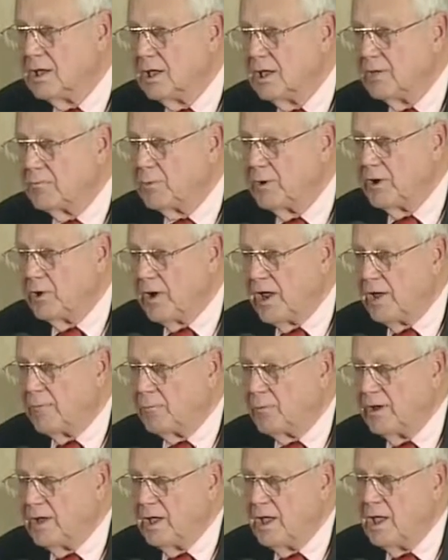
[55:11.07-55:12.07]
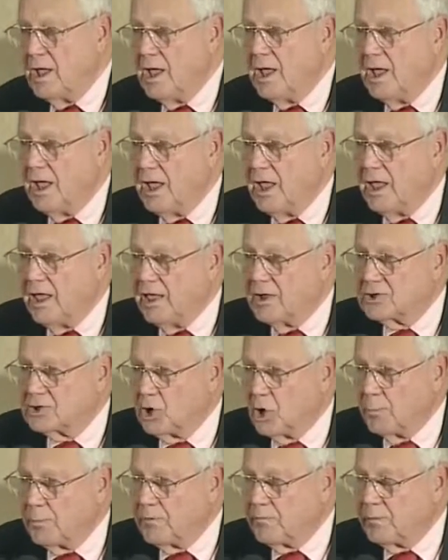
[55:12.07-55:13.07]
If we, if we, there's
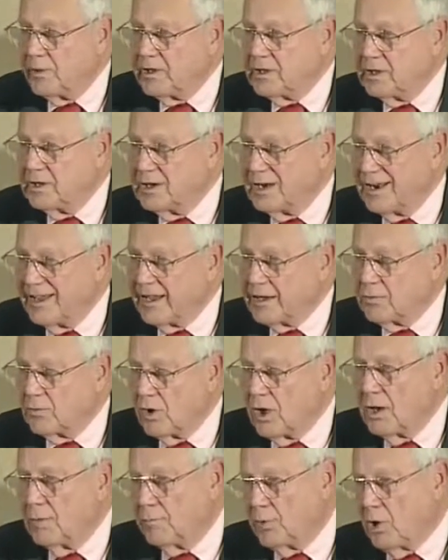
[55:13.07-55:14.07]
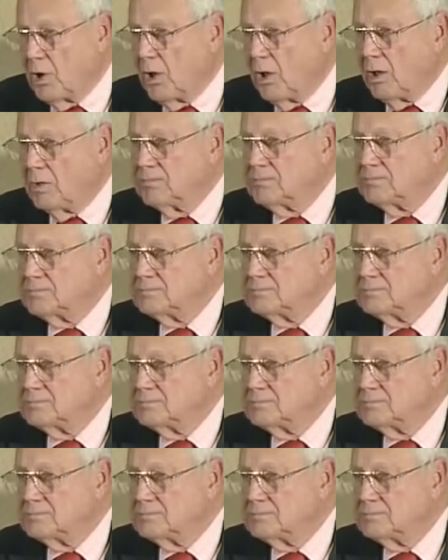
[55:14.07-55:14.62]
hope if we can elect Ron Paul.